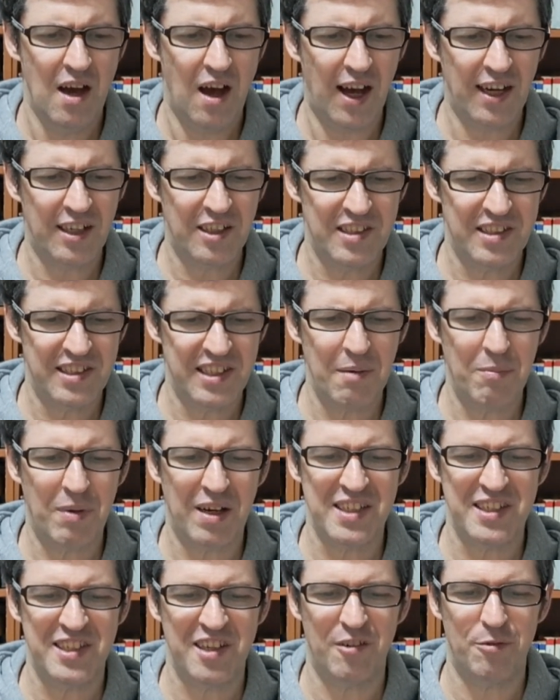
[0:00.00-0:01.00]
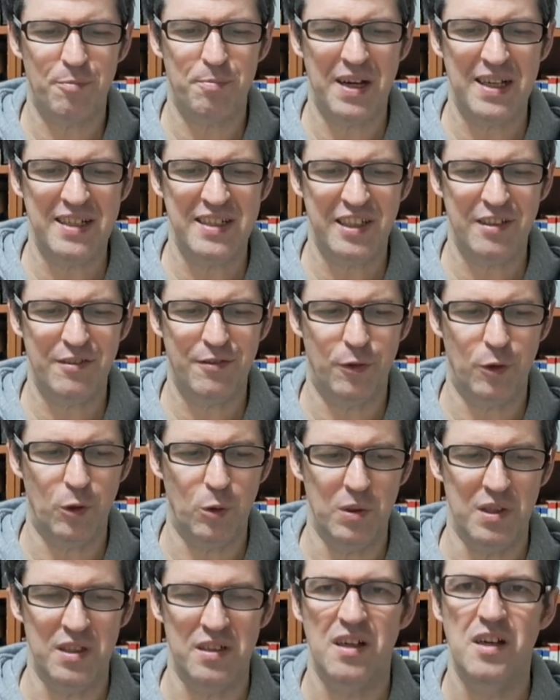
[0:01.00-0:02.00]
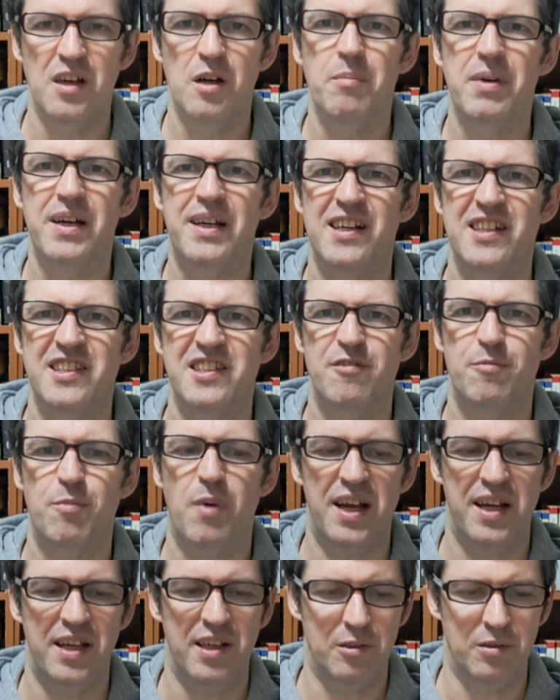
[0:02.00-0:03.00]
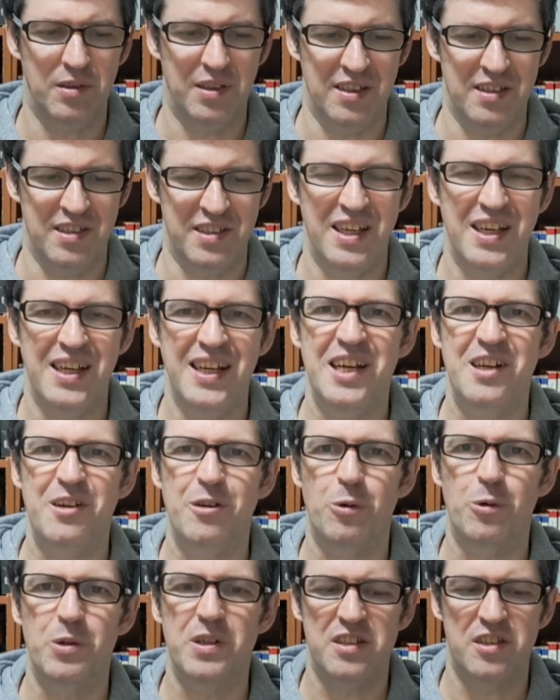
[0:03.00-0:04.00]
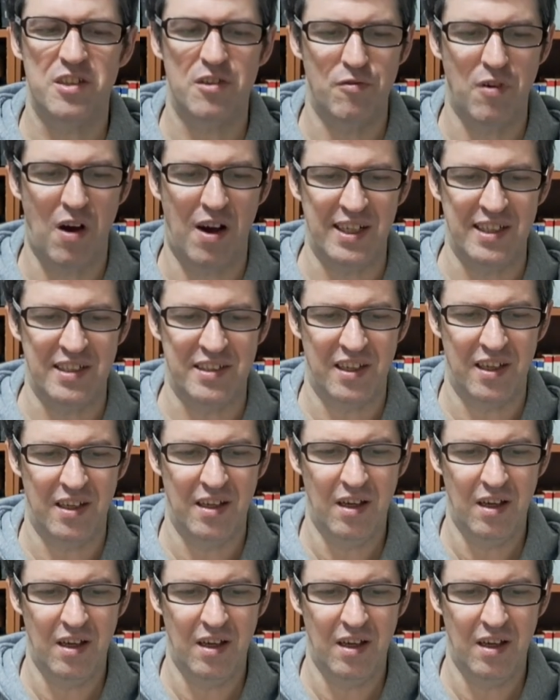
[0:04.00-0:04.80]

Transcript: I could see myself bending forward, because of my illness, in order to write.